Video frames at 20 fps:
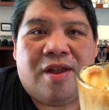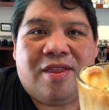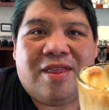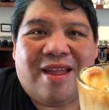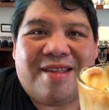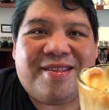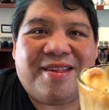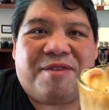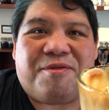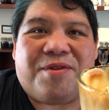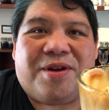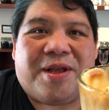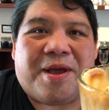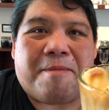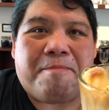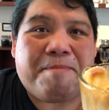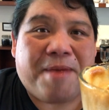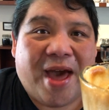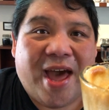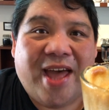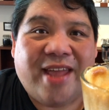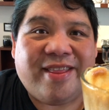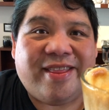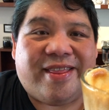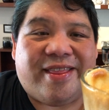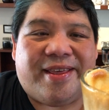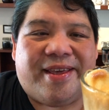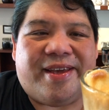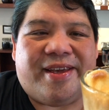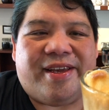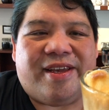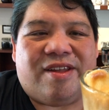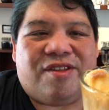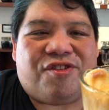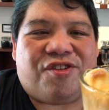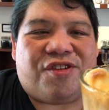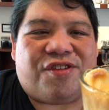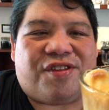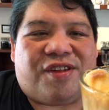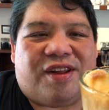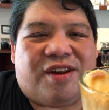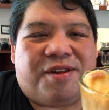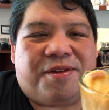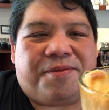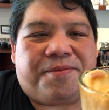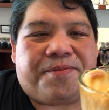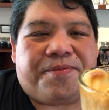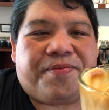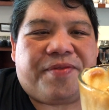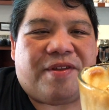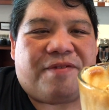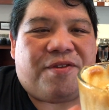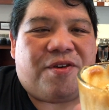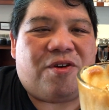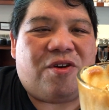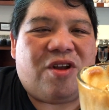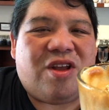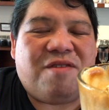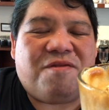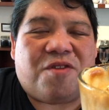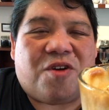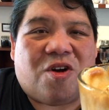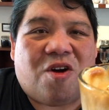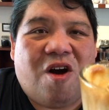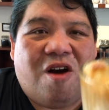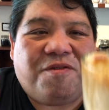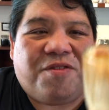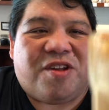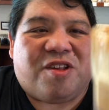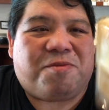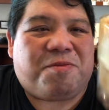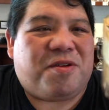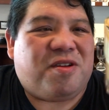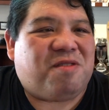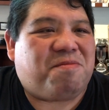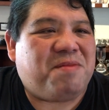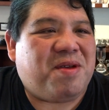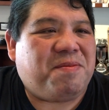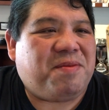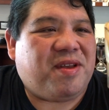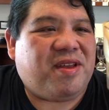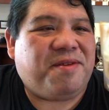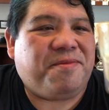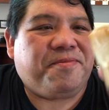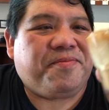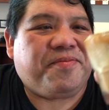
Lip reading: That's not really a bad thing. It's just that if you're looking for a coffee experience, maybe